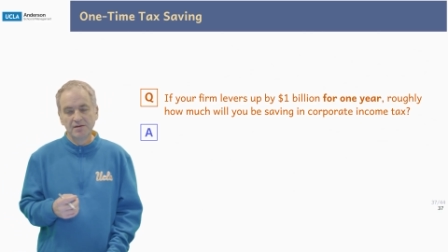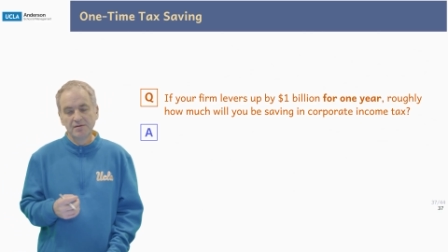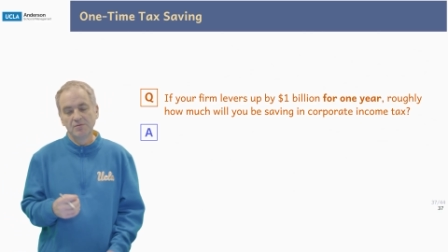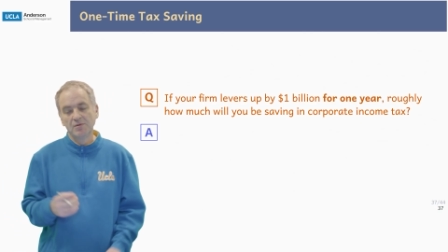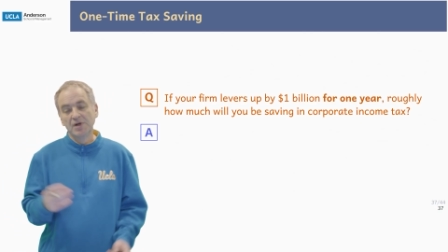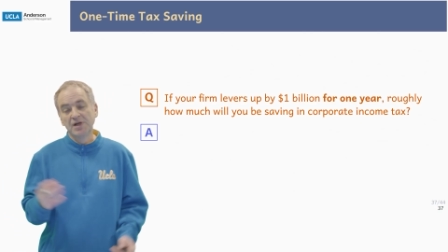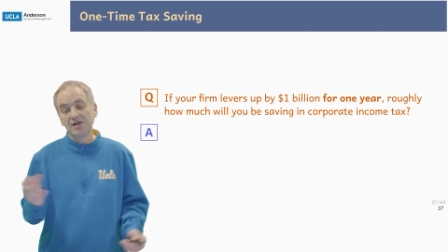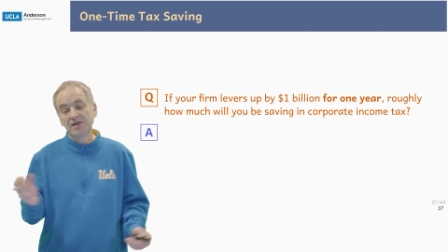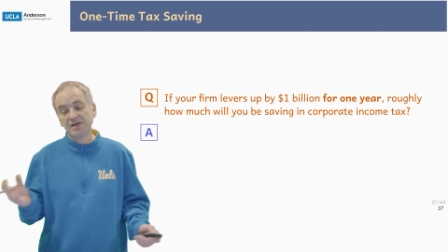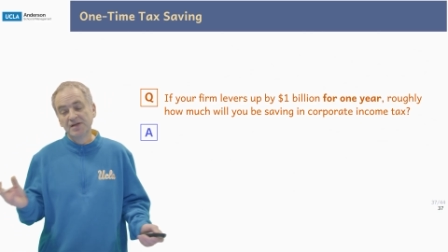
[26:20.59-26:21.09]

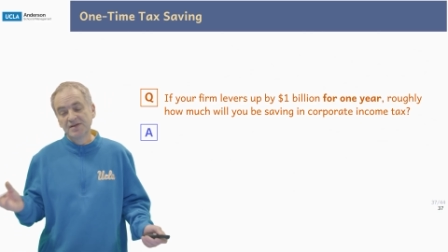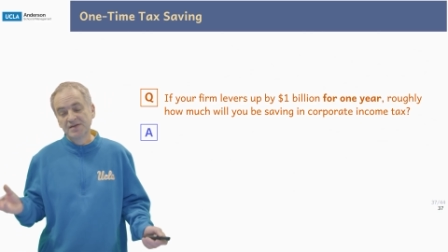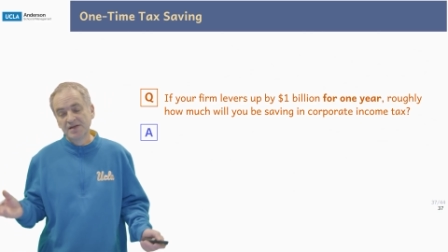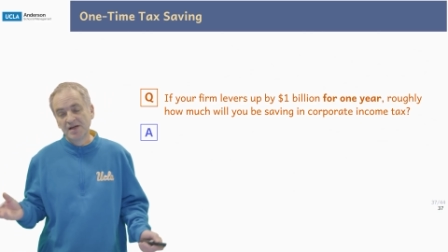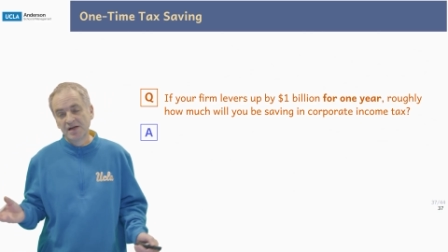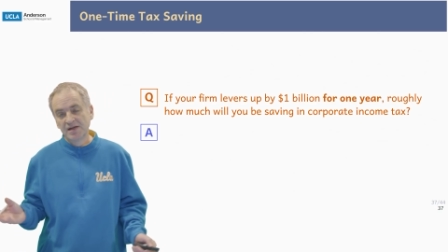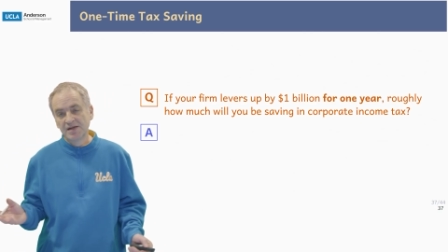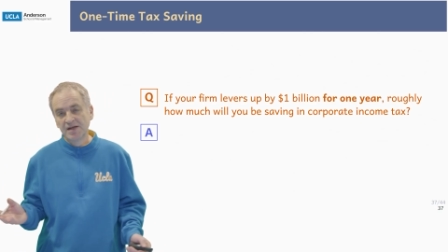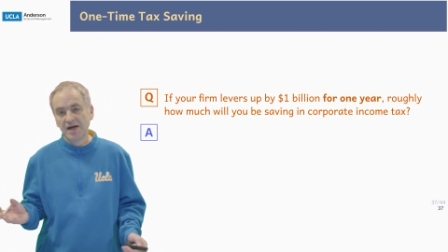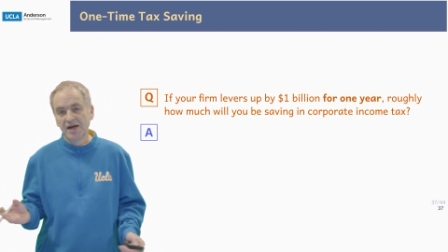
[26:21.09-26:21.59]
Well, it's
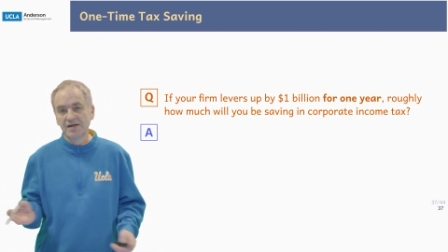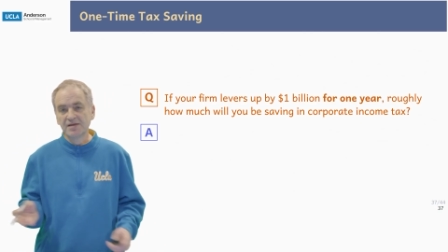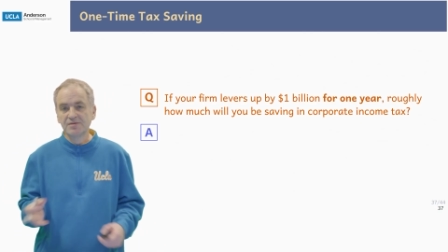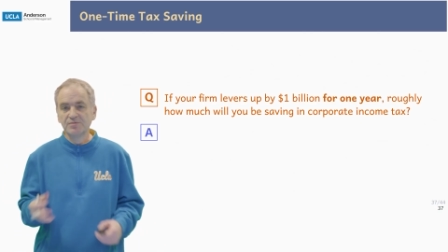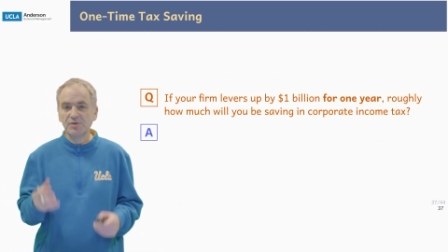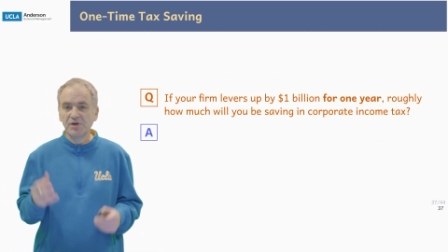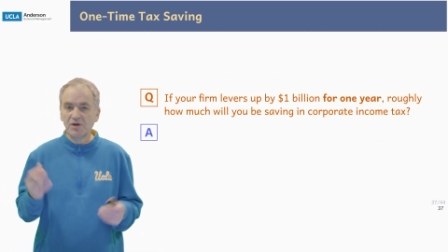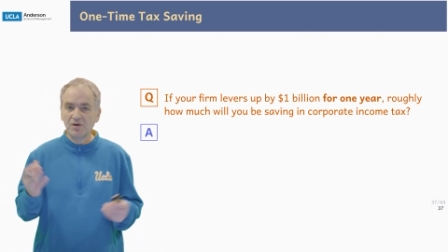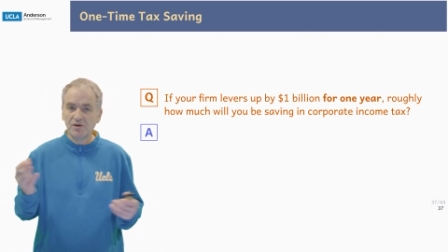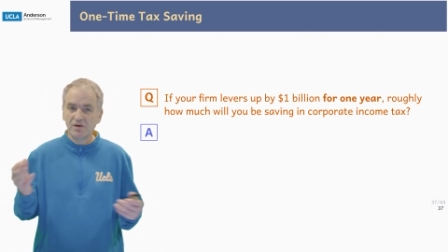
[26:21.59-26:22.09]
not taxed
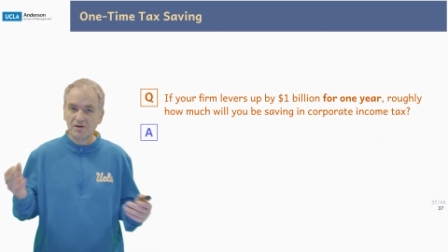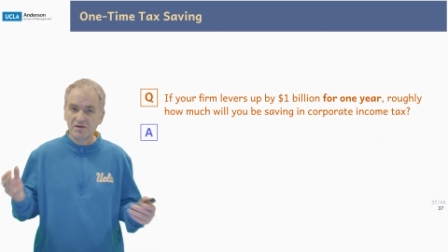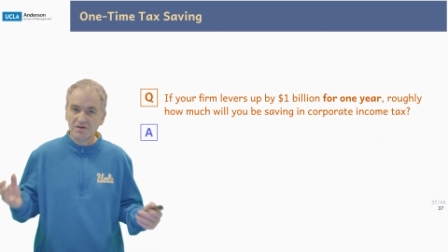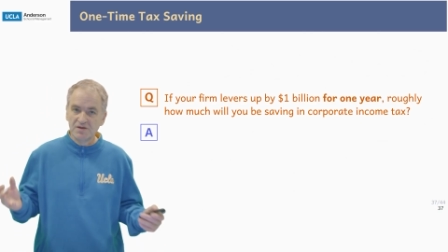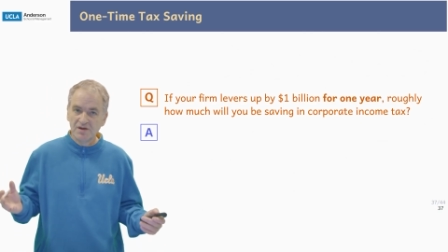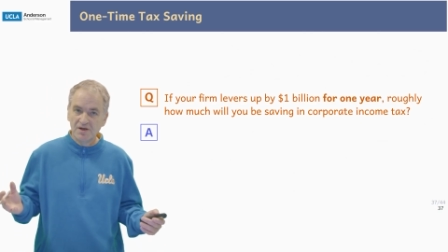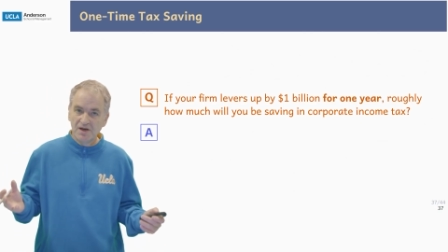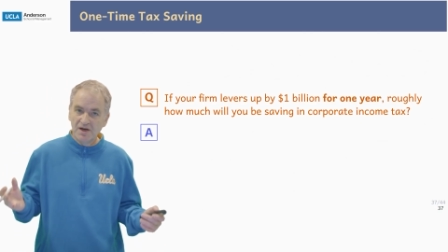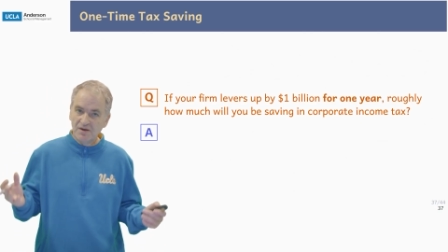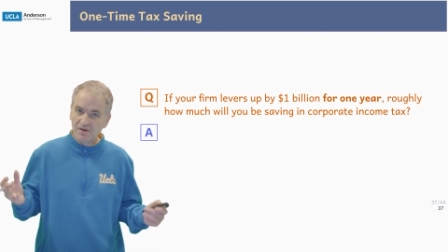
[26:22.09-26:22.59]

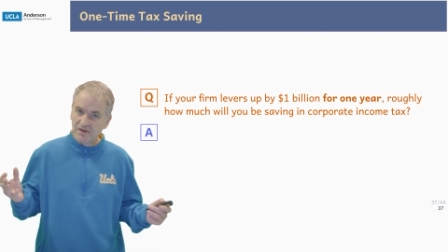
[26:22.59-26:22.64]
because